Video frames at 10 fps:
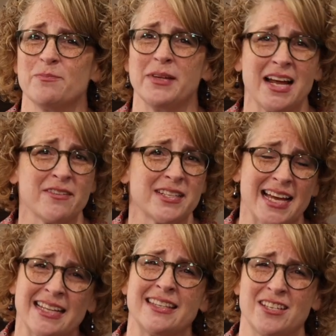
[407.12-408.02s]
but after
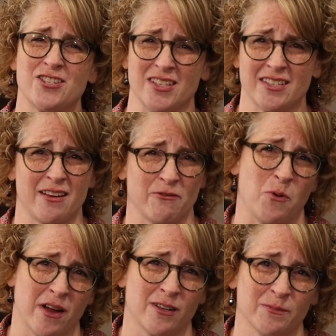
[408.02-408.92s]
that they should just have
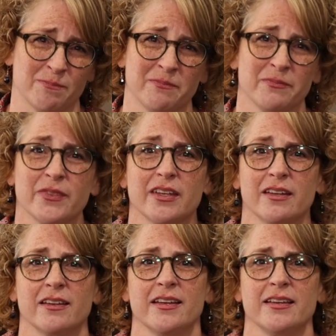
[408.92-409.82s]
water.
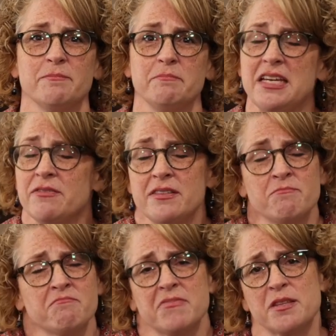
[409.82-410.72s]

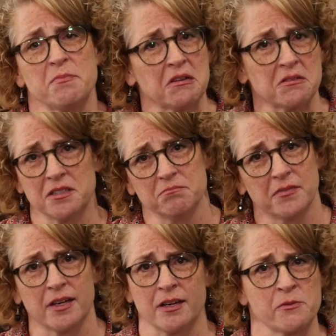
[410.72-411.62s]
Even with milk
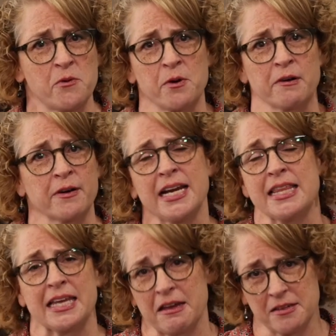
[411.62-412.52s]
or
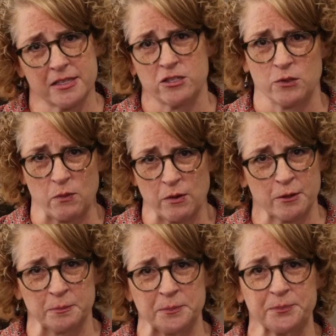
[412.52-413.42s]
anything else that you
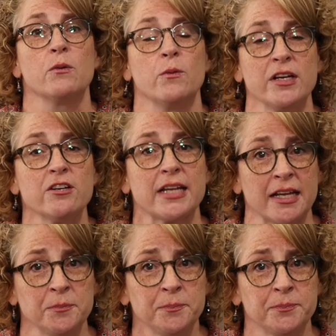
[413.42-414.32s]
order. When you're
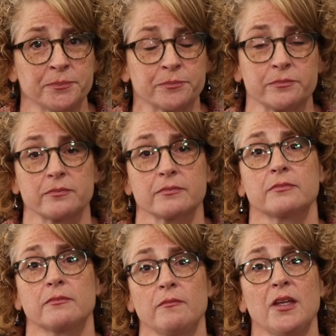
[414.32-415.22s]
done,
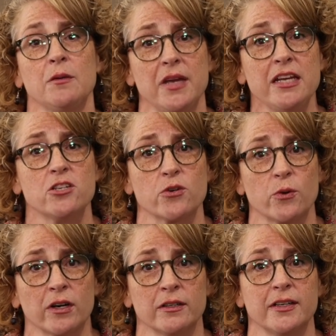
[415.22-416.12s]
make
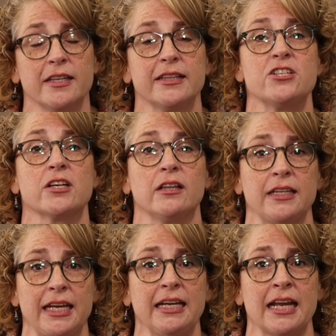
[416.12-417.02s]
sure that you
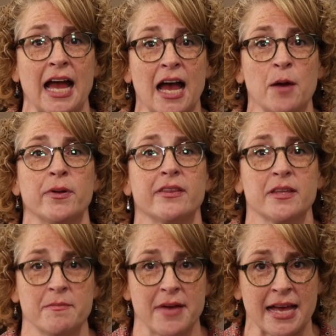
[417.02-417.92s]
clean up
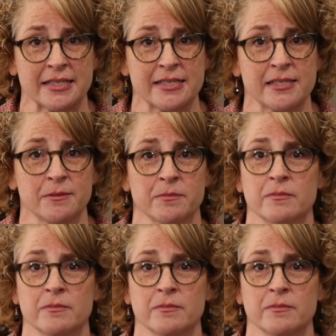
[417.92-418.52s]
the mess.